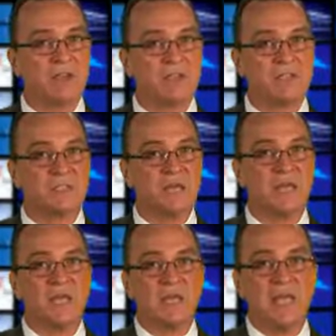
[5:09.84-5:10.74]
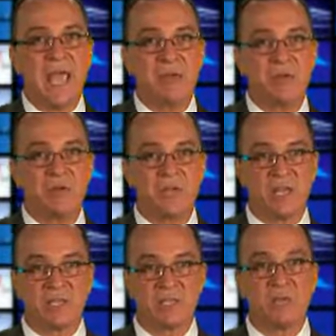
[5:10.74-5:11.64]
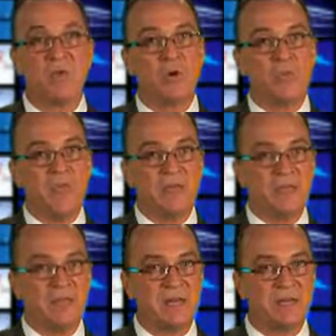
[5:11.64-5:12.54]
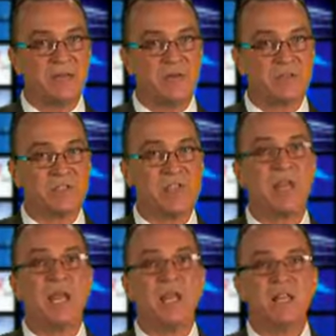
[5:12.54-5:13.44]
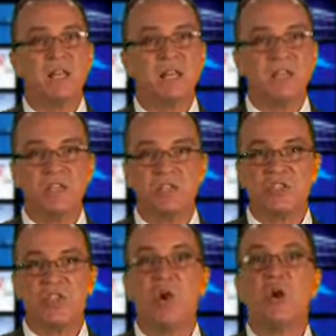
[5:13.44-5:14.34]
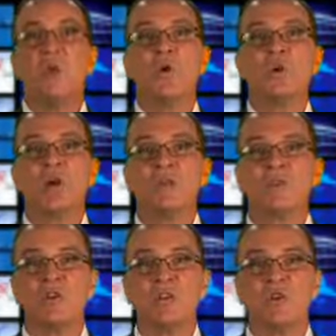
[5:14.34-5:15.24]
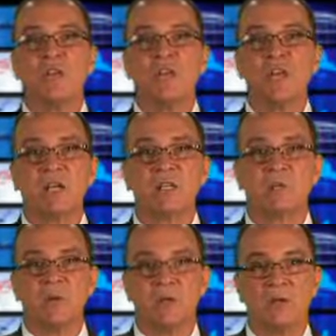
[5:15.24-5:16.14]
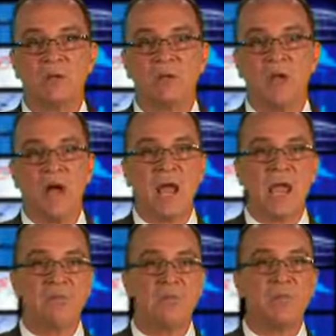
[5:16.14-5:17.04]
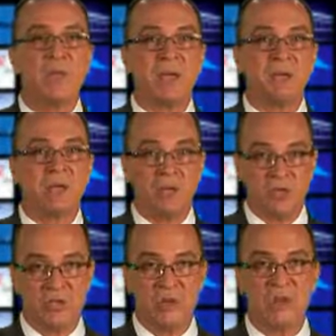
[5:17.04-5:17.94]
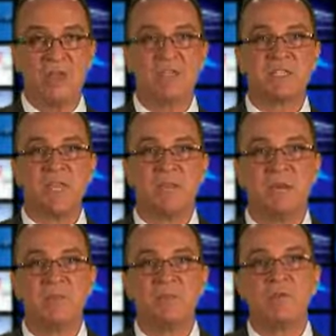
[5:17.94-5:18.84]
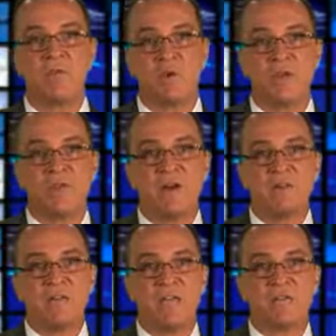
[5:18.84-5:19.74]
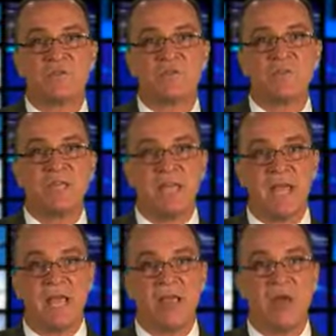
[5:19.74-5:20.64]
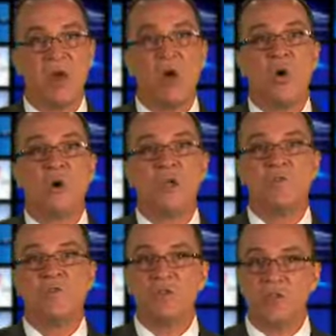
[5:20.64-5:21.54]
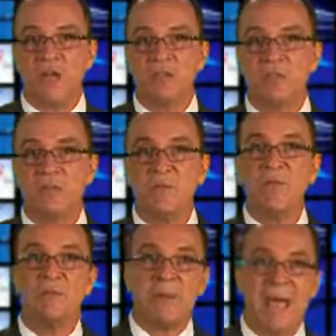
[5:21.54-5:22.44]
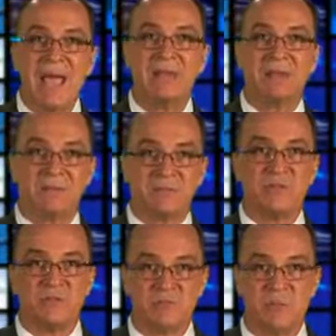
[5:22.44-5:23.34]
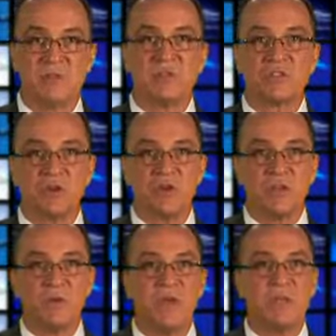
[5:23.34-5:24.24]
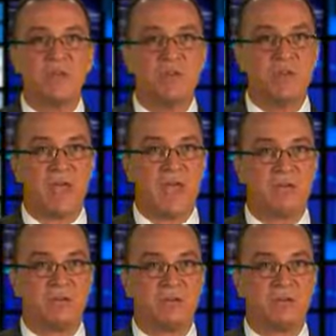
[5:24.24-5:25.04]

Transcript: is. Gap protection will pay that difference, and in the addition will cover your deductible. I have your payment due date set up for 45 days from today, or if you'd like to move it back to as soon as 30, we can do that.